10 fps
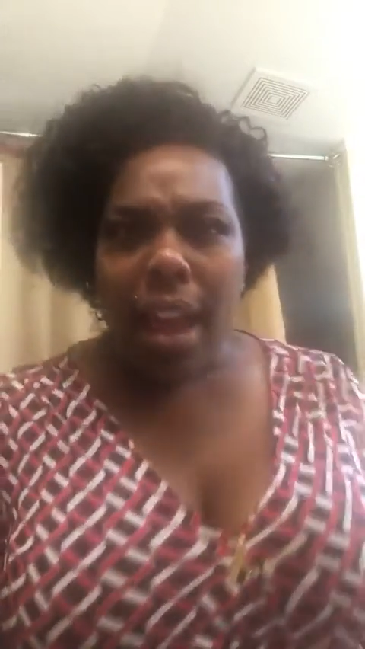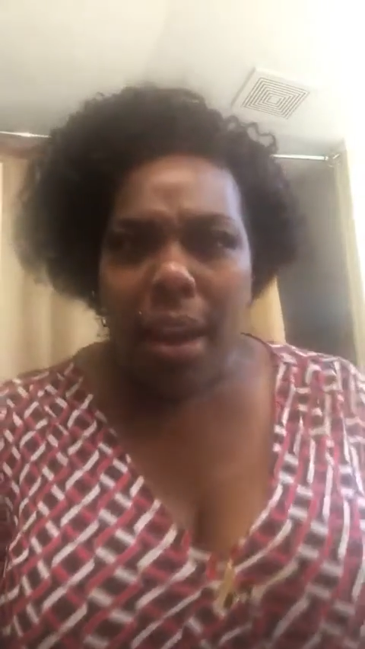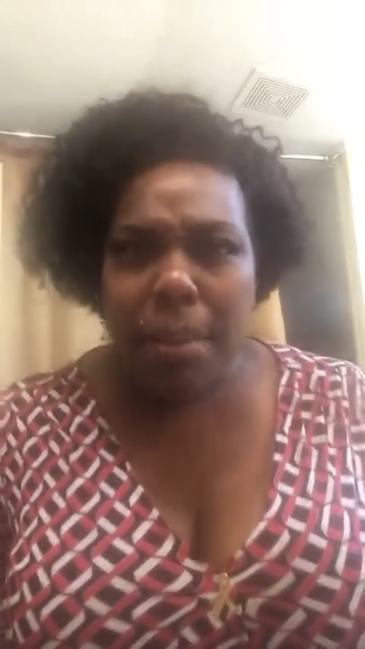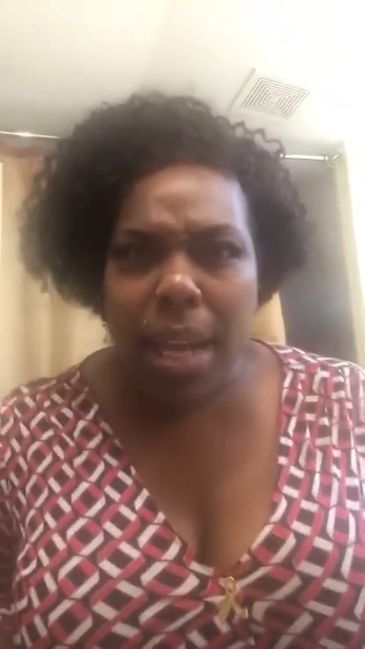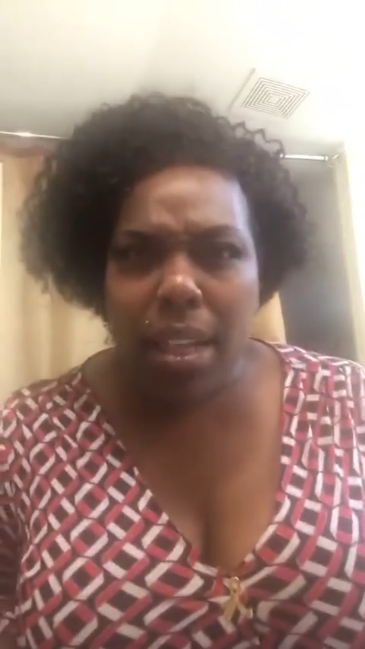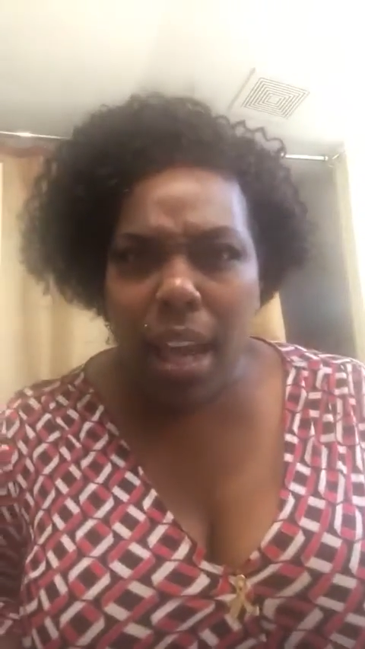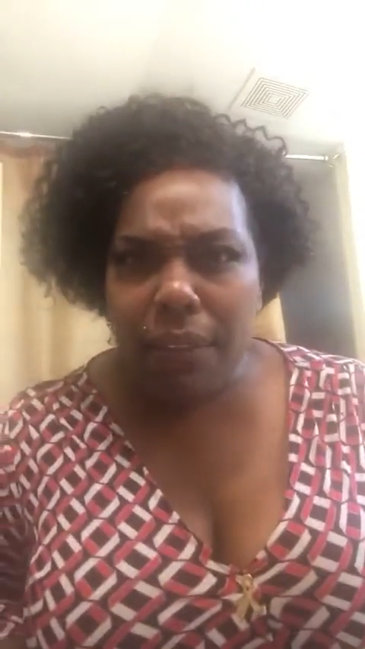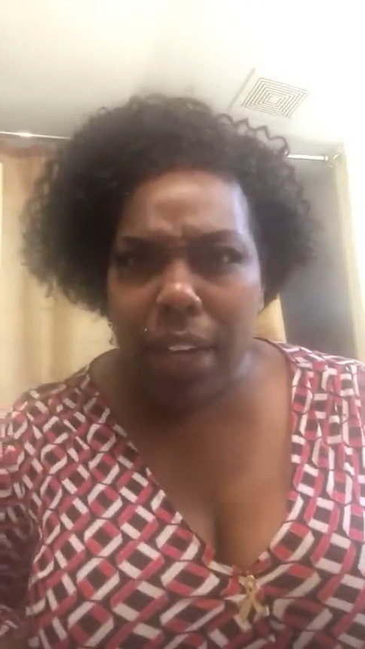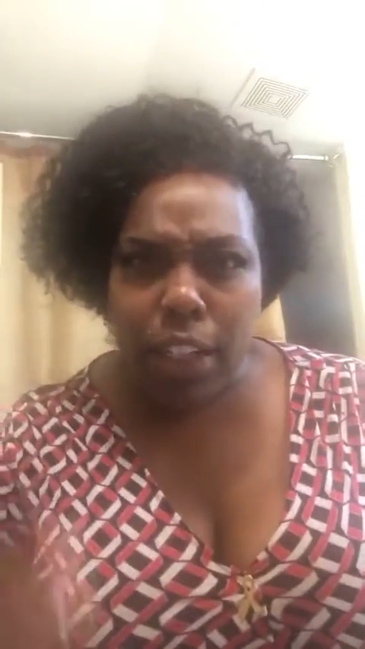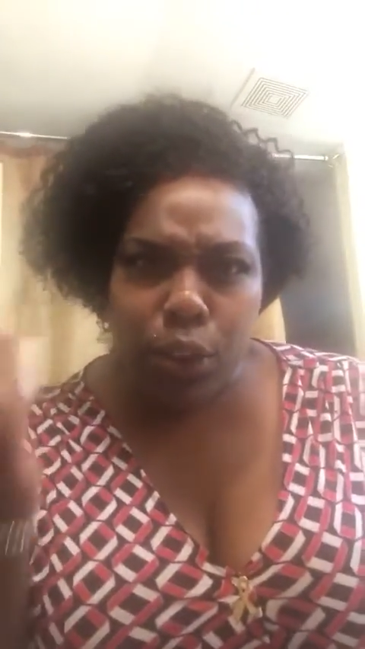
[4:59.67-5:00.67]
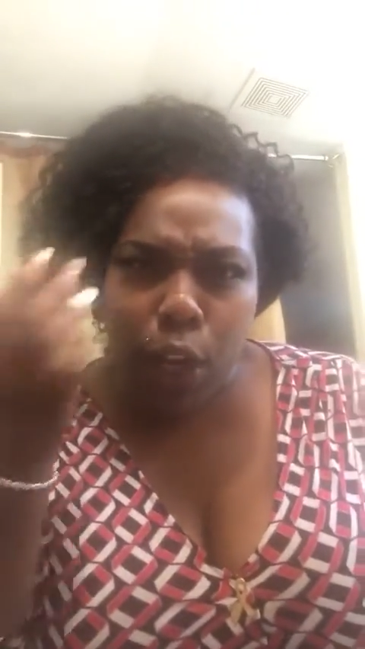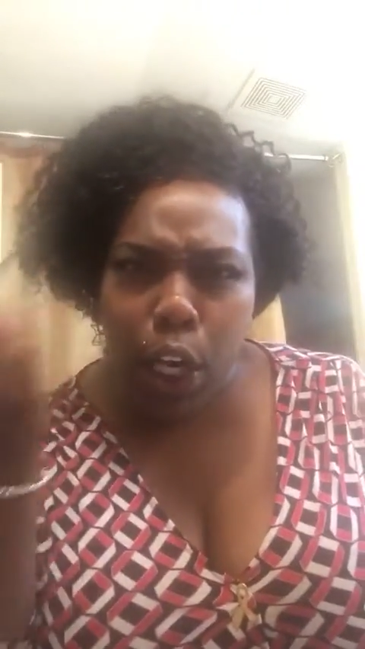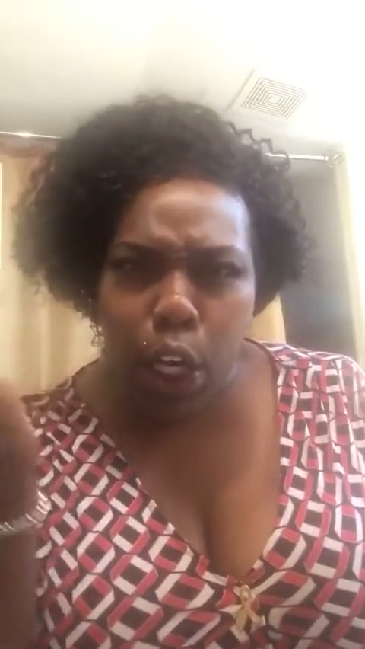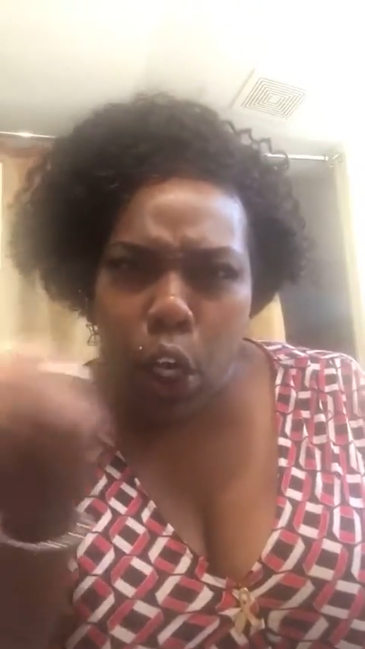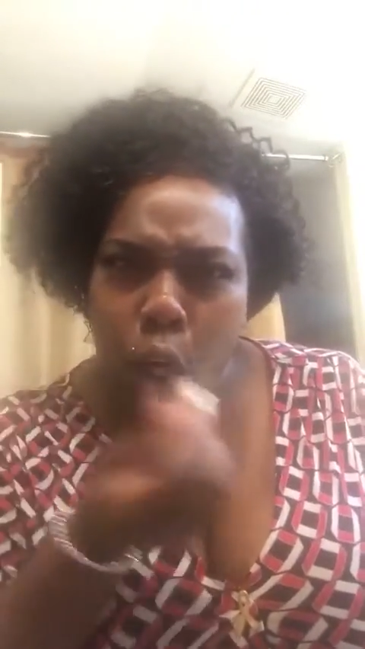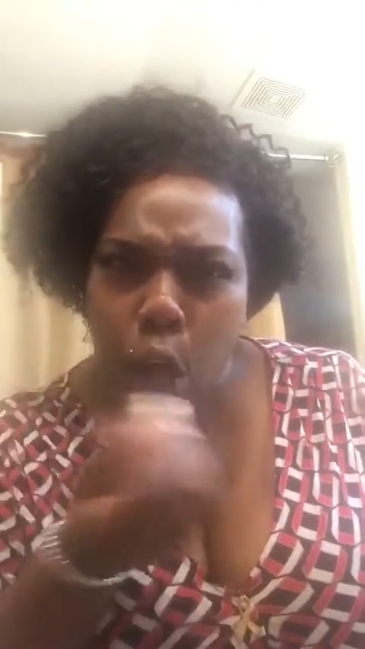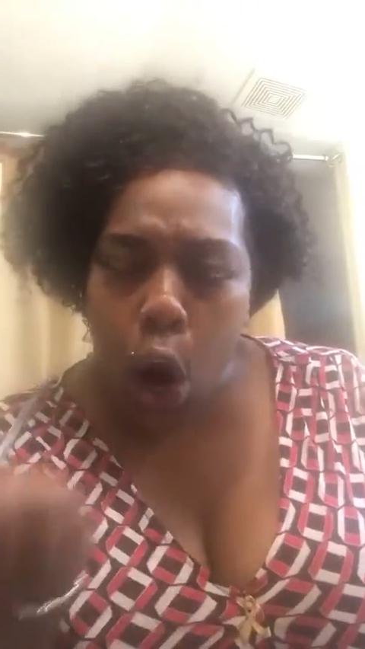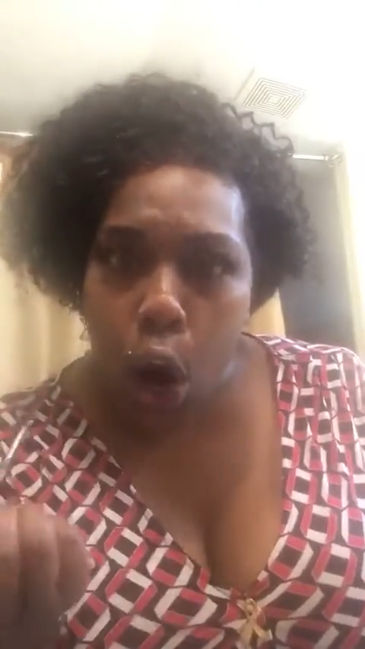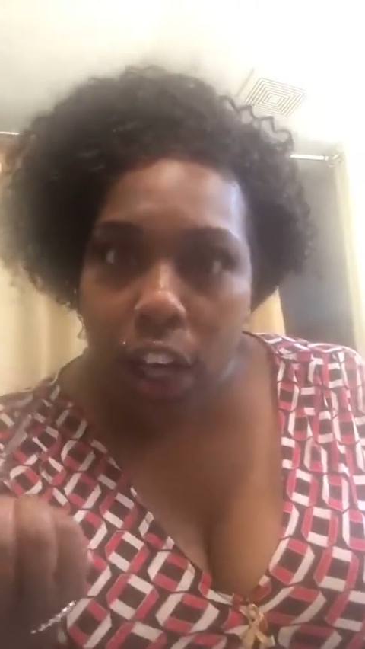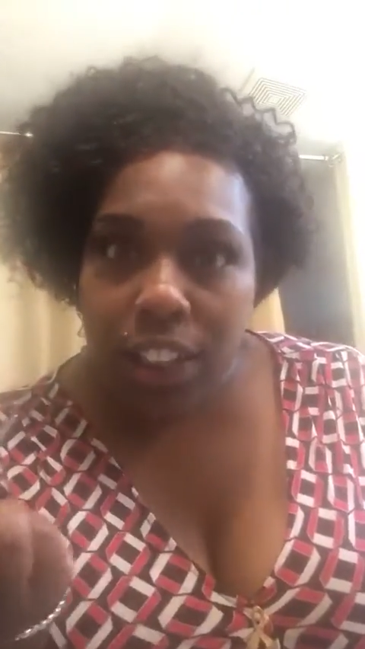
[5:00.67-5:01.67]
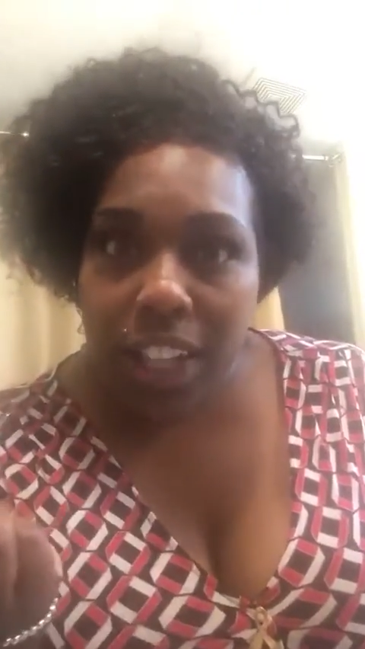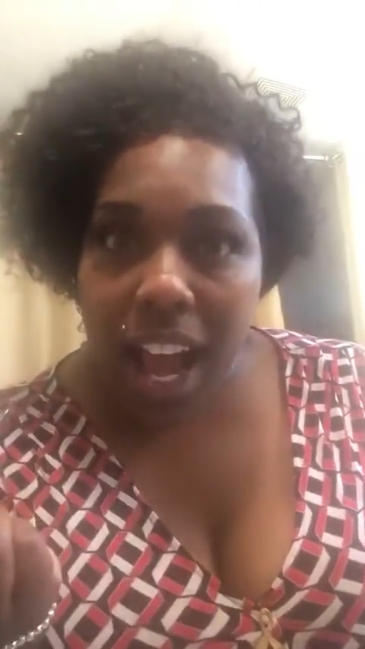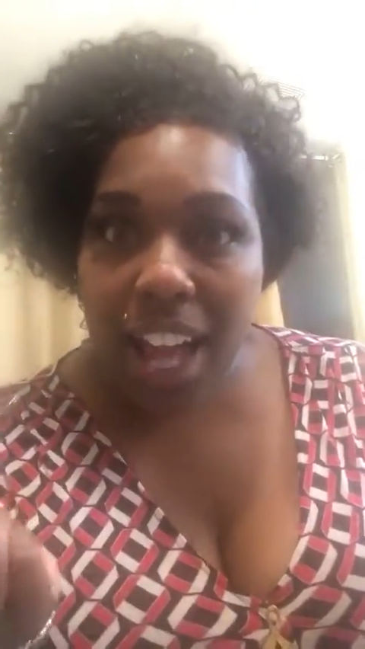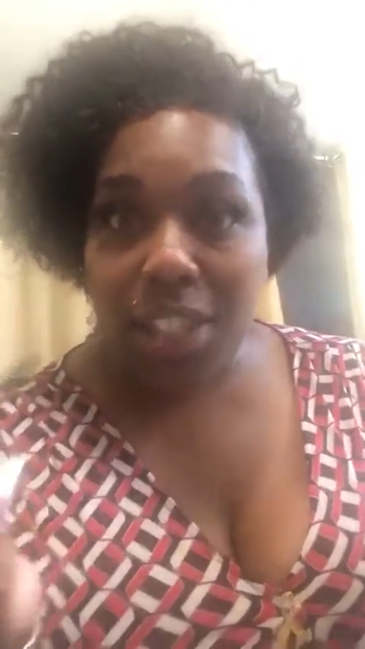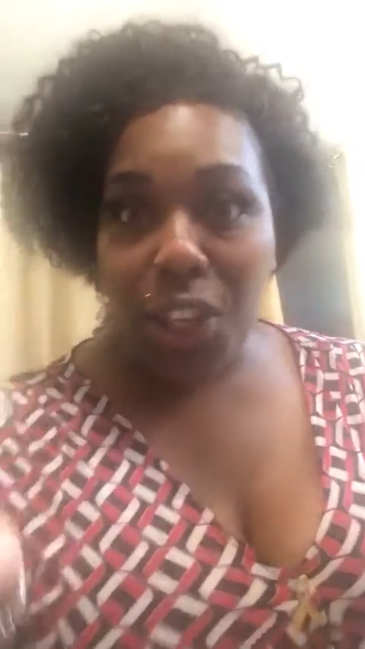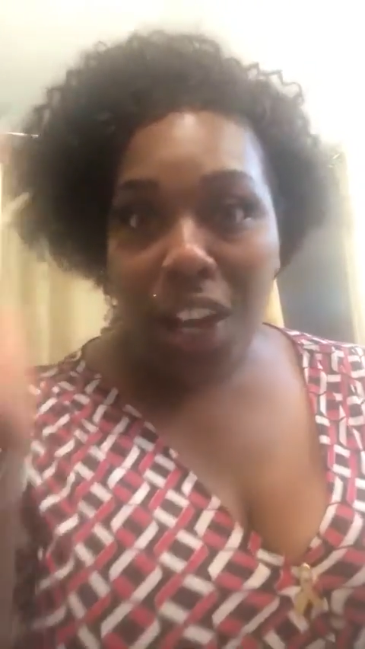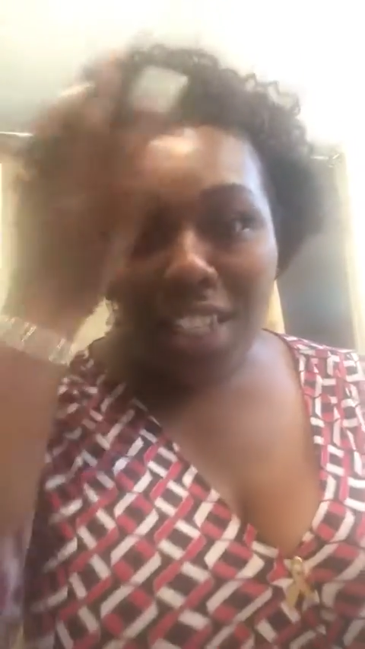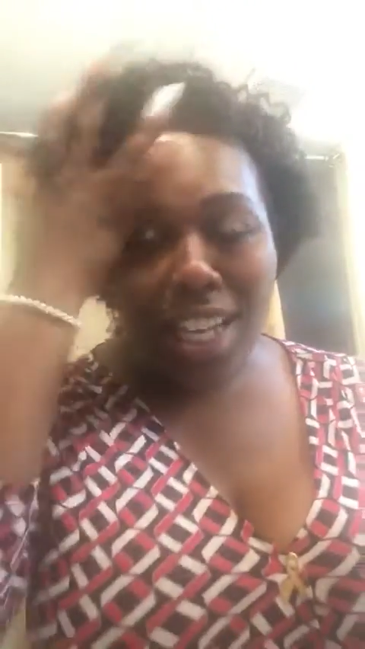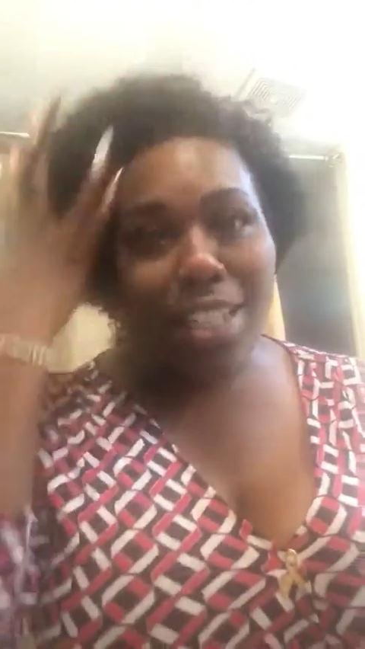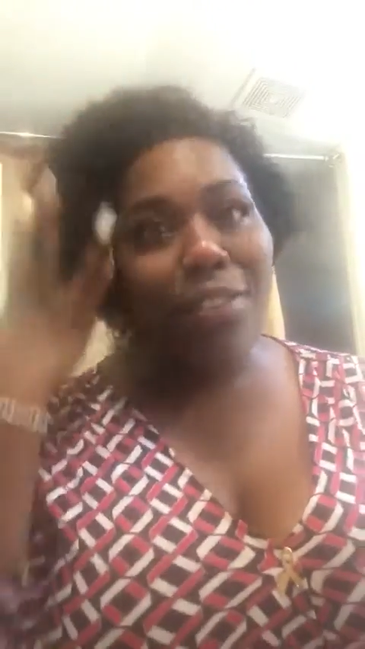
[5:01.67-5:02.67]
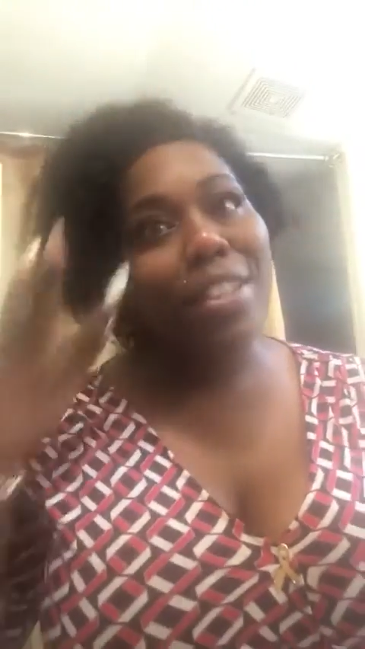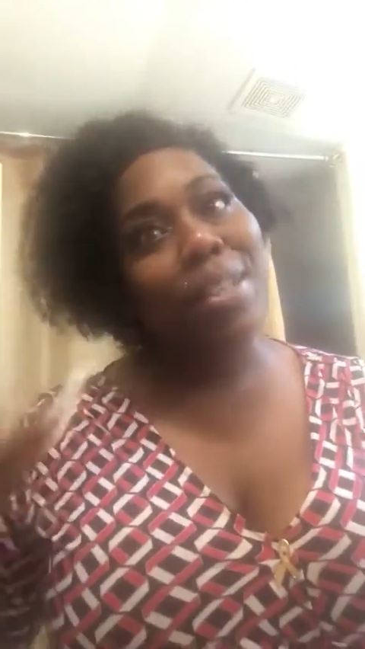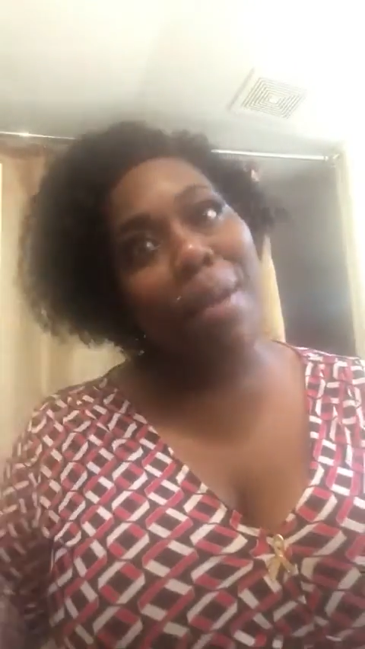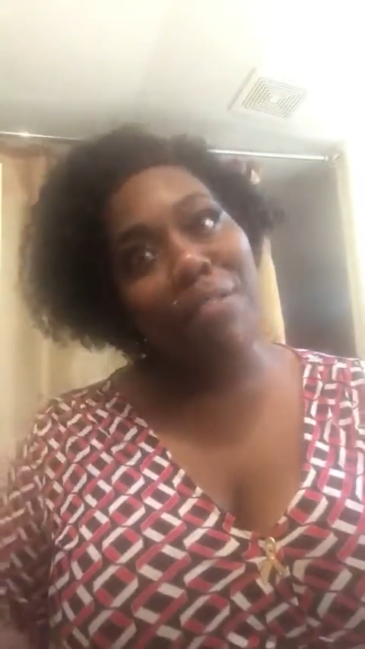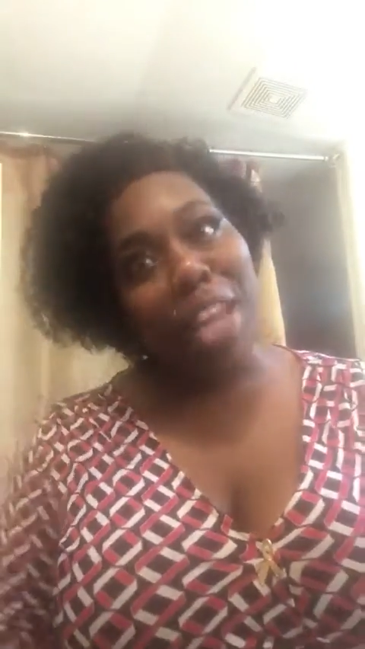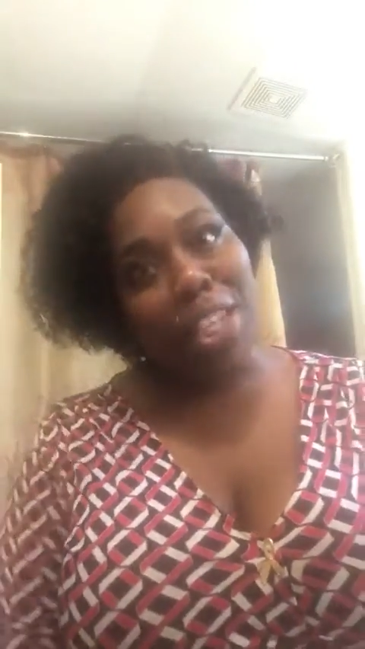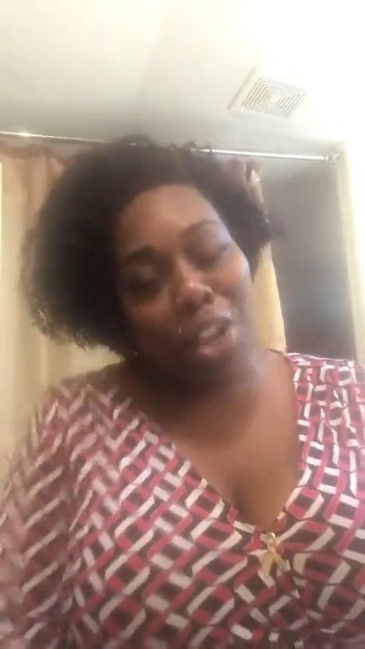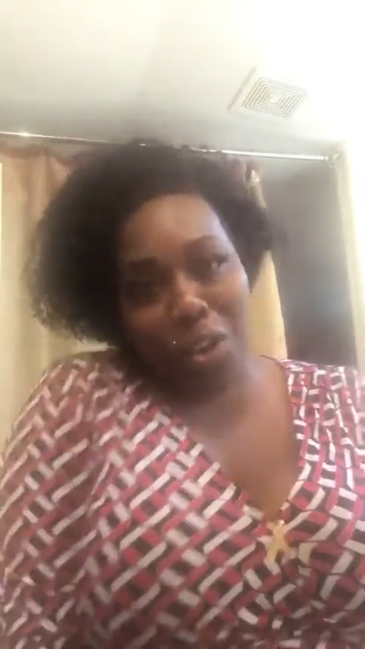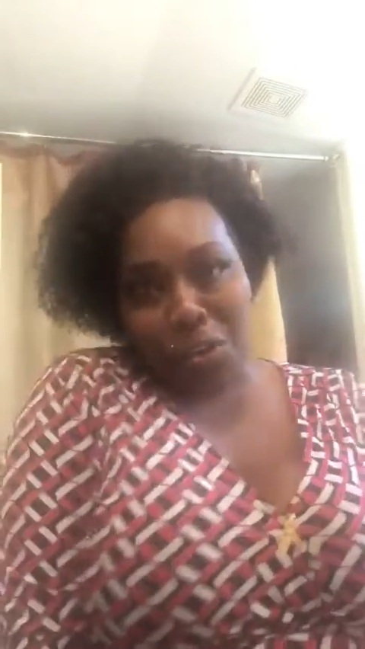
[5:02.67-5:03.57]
And I make that face so I can get a good arch, guys. Do y'all see the difference in my face